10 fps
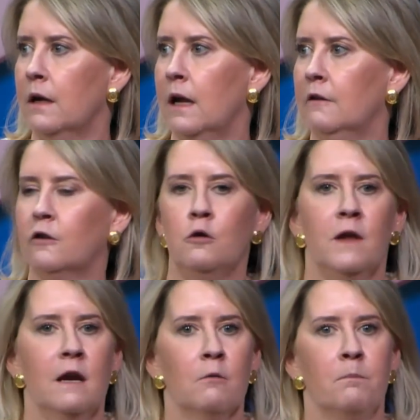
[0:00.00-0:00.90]
And so
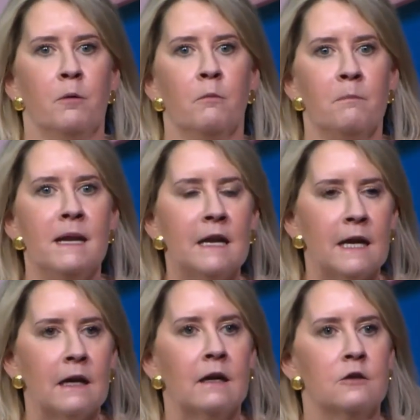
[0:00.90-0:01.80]
they are
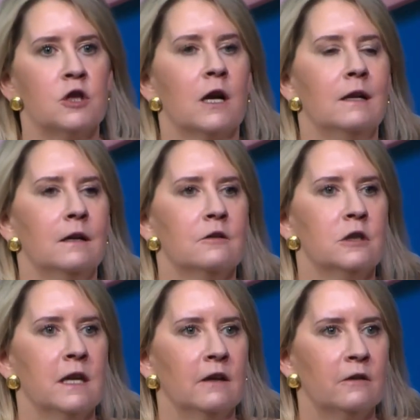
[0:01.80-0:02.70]
permitting China
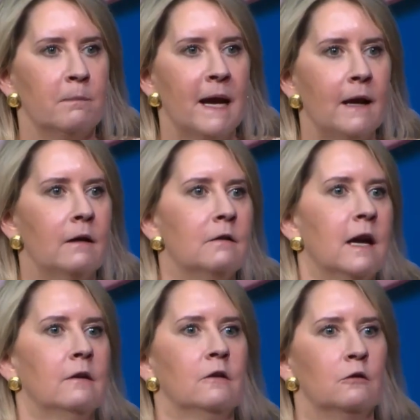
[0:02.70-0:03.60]
to expand
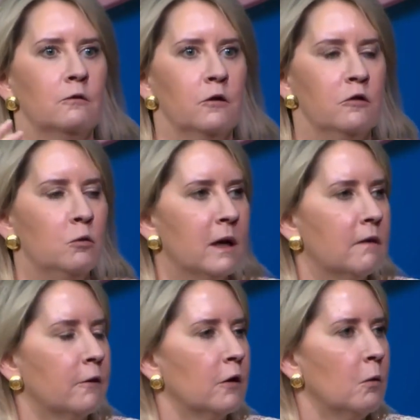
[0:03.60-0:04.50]
and sort of do
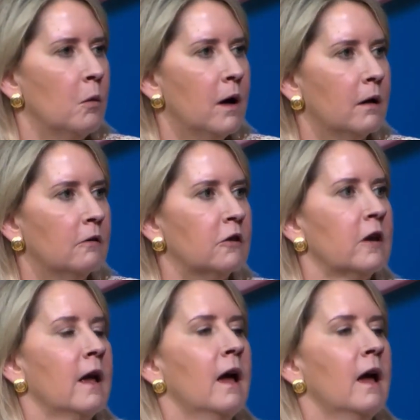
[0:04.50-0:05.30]
whatever it wants